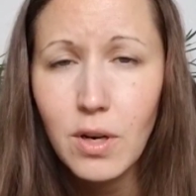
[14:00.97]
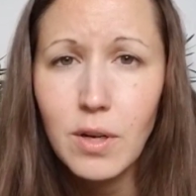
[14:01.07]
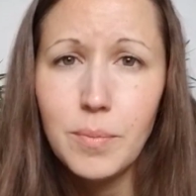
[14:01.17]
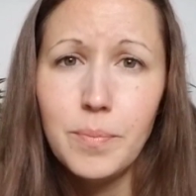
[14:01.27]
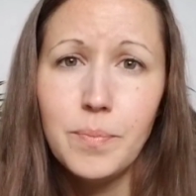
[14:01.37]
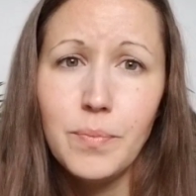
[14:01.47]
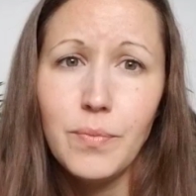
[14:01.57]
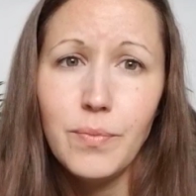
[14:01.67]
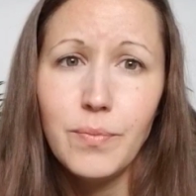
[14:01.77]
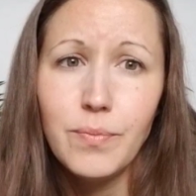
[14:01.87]
um,
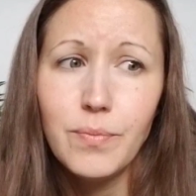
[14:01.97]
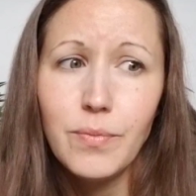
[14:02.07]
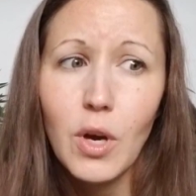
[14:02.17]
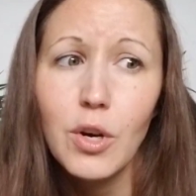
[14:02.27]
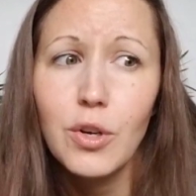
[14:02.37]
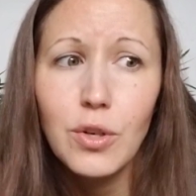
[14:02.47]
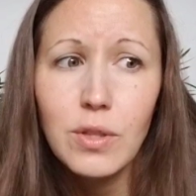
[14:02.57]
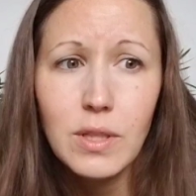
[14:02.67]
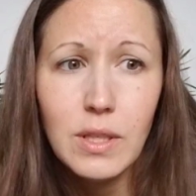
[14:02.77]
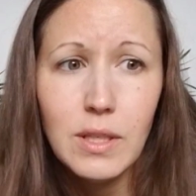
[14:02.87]
are
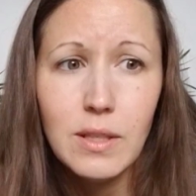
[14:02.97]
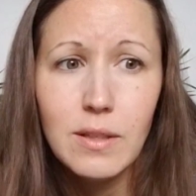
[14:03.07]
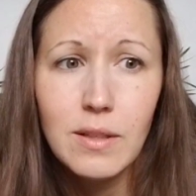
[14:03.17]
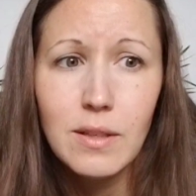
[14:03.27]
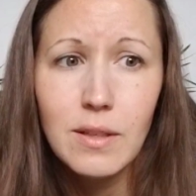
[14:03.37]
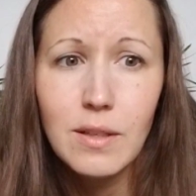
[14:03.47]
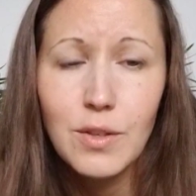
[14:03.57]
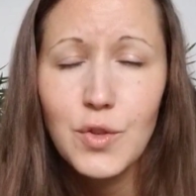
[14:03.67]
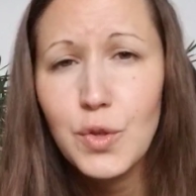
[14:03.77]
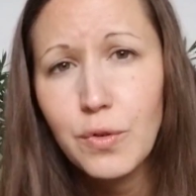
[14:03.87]
currently
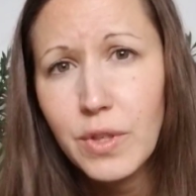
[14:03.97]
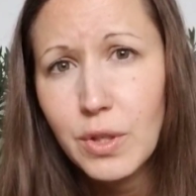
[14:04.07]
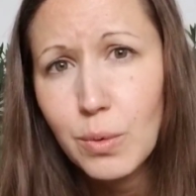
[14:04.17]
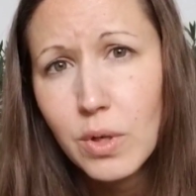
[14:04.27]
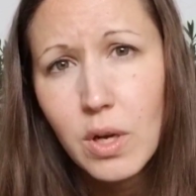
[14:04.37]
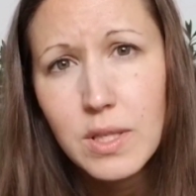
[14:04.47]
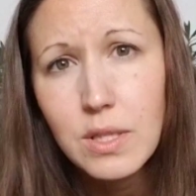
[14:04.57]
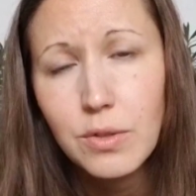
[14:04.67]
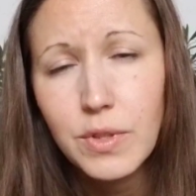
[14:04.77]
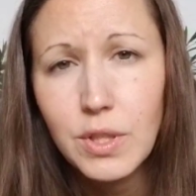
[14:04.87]
serving you or not
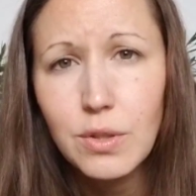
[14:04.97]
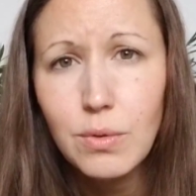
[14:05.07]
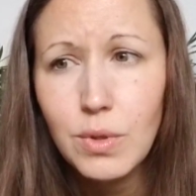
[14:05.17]
serving you.